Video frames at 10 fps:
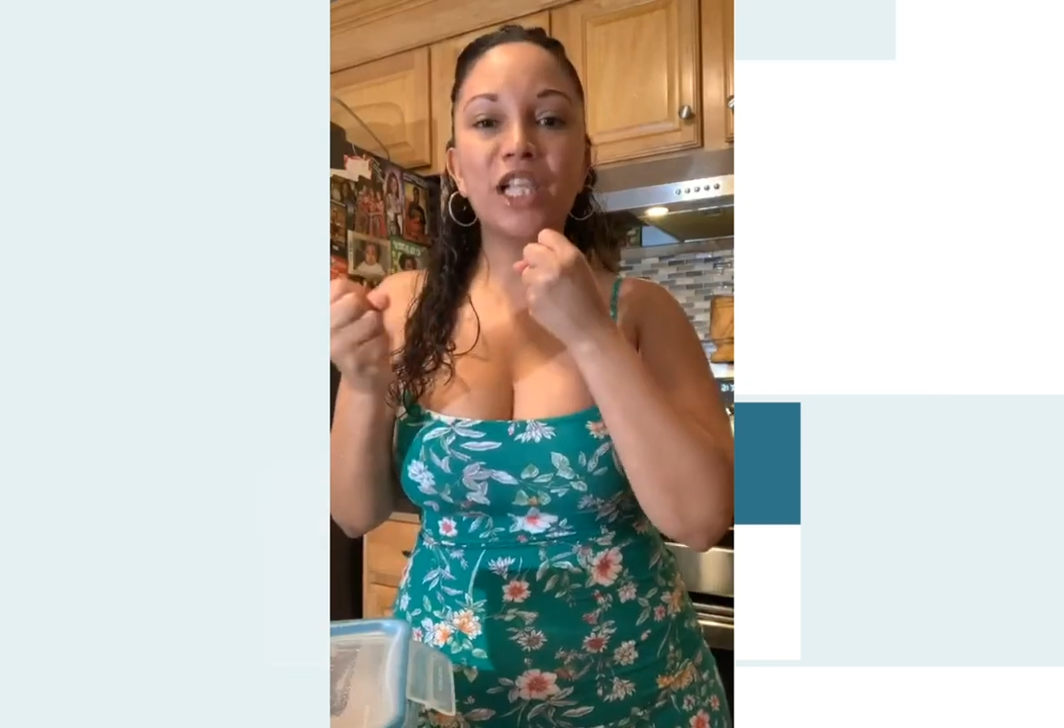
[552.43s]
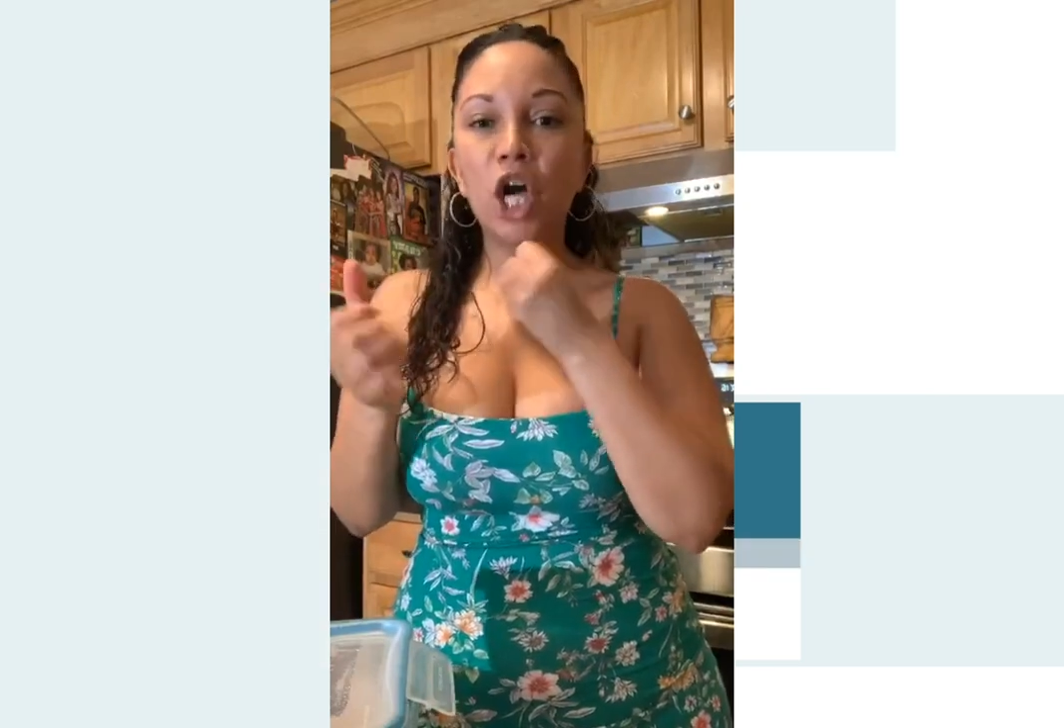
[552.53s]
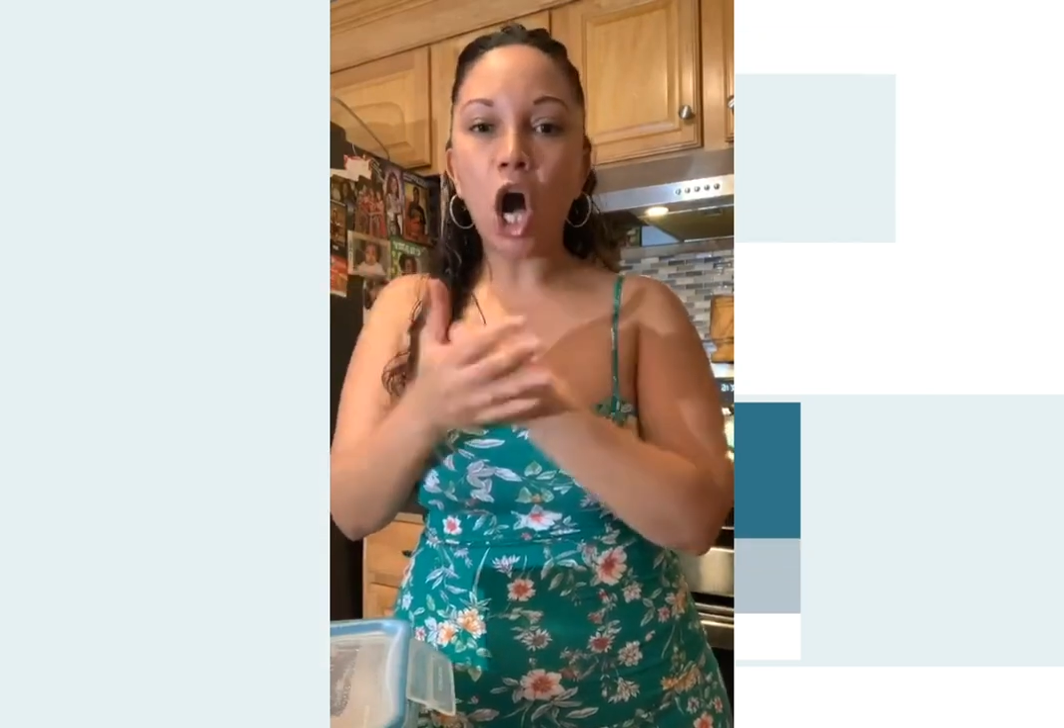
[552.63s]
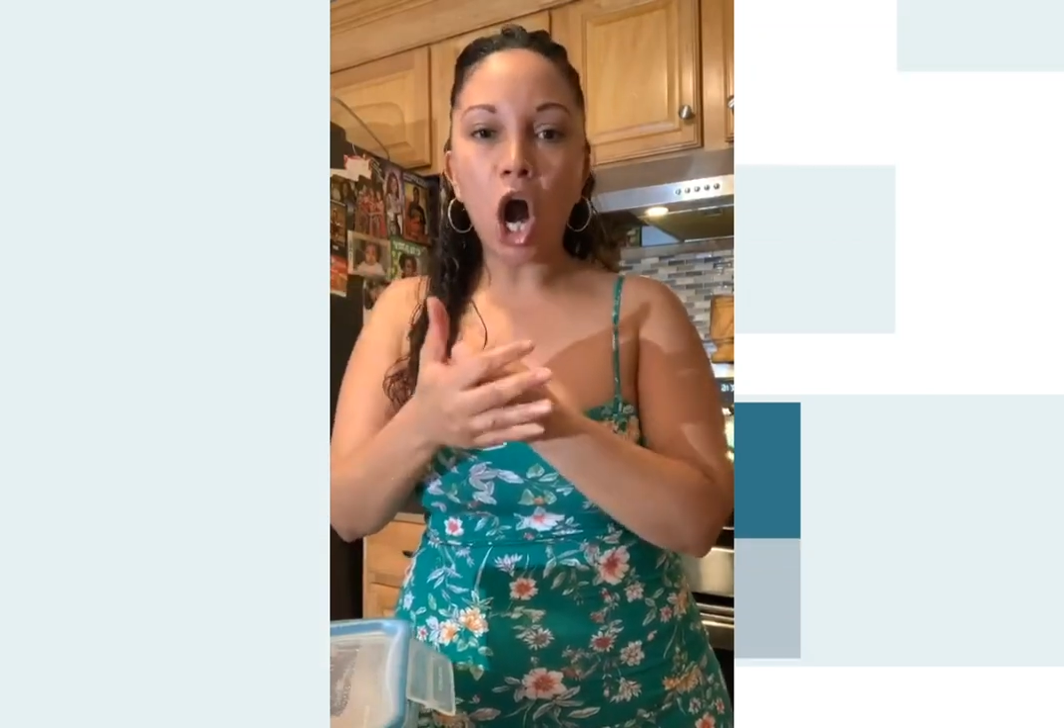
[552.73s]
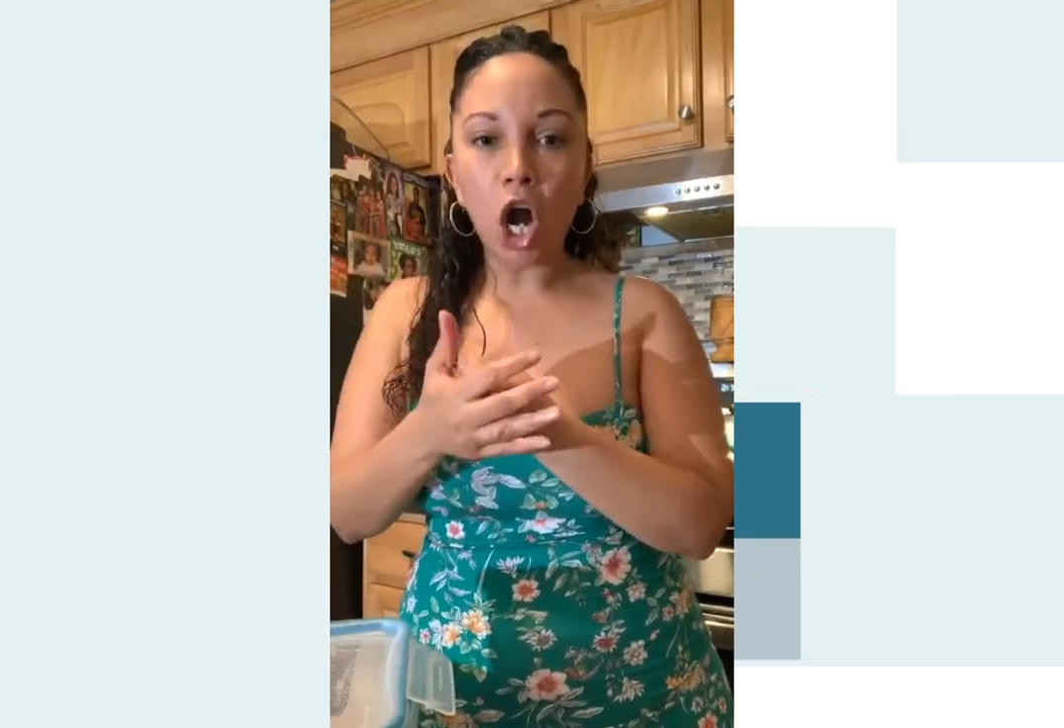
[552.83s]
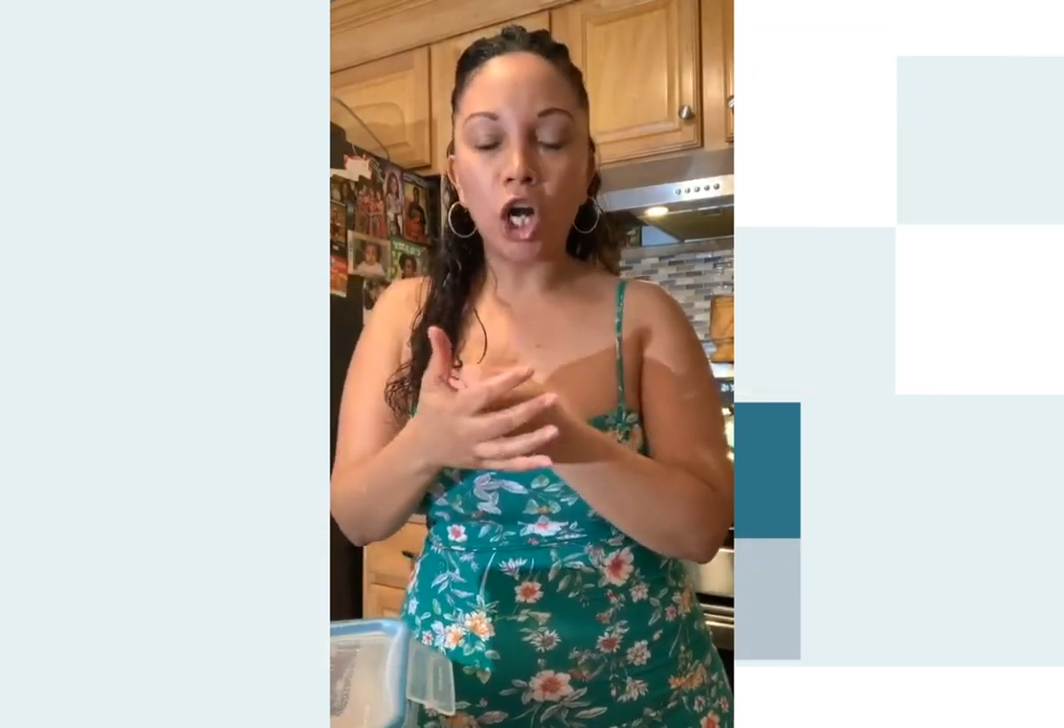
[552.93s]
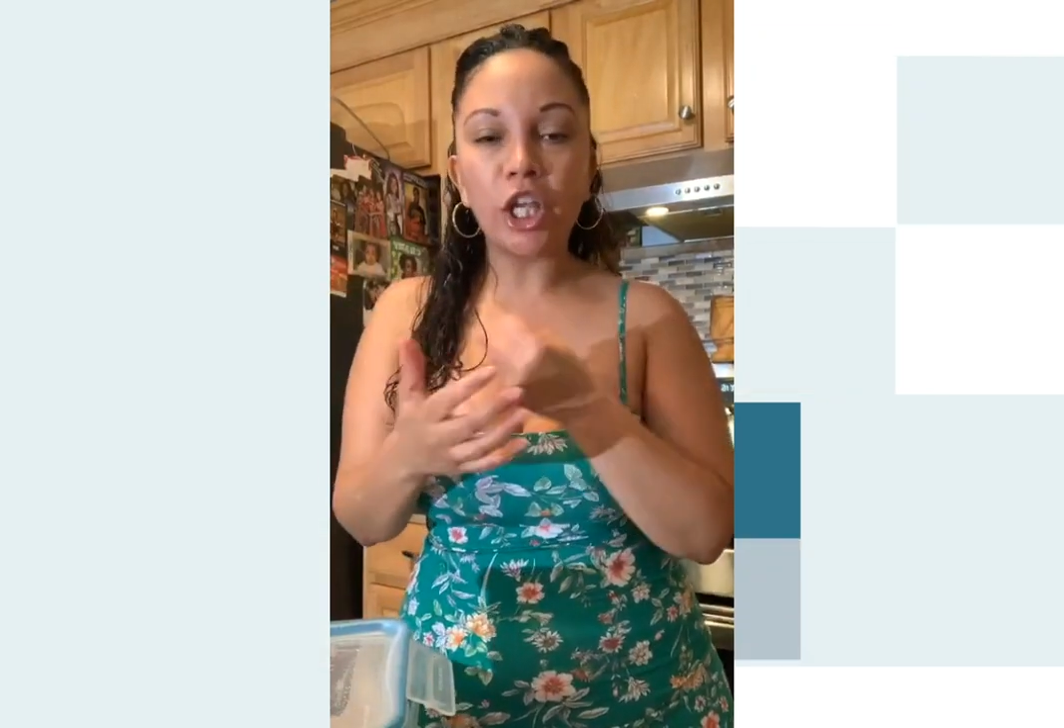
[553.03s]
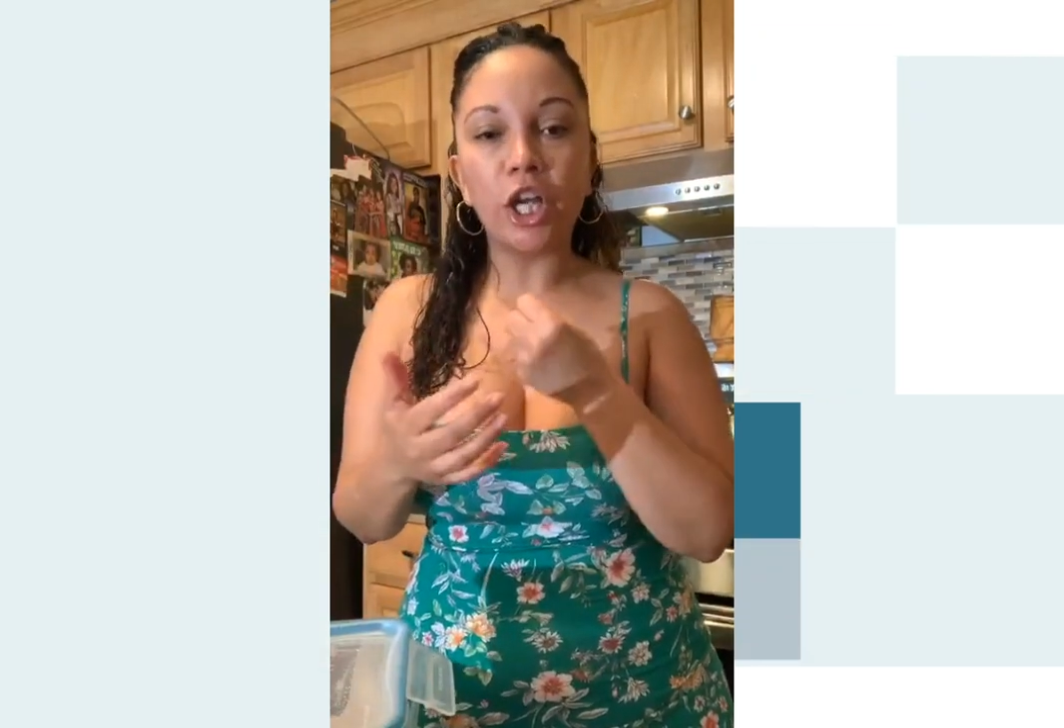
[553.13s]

as hard